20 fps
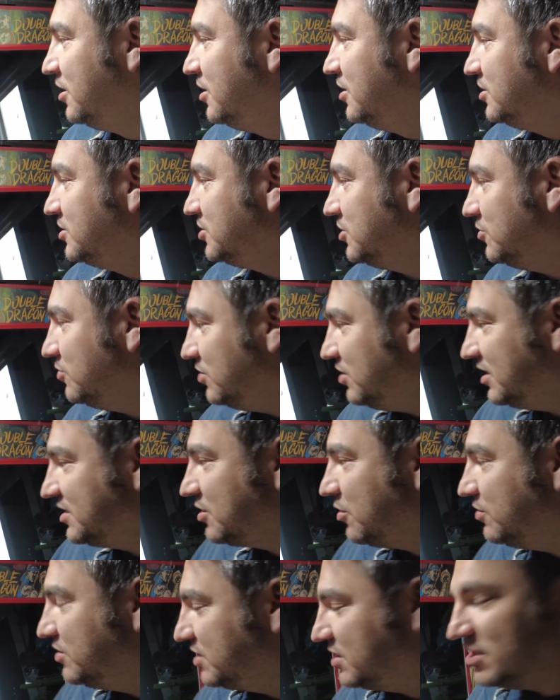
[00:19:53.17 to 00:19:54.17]
So let's
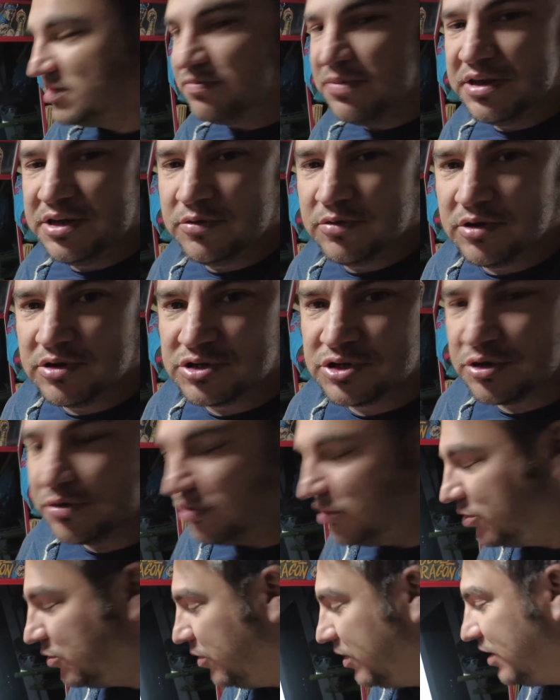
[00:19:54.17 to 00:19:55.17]
go into this menu and I'll show
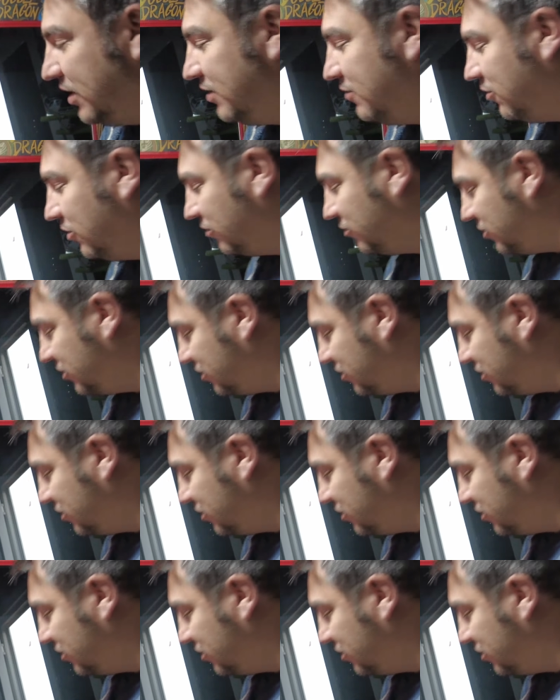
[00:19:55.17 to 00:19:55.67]
you quickly what we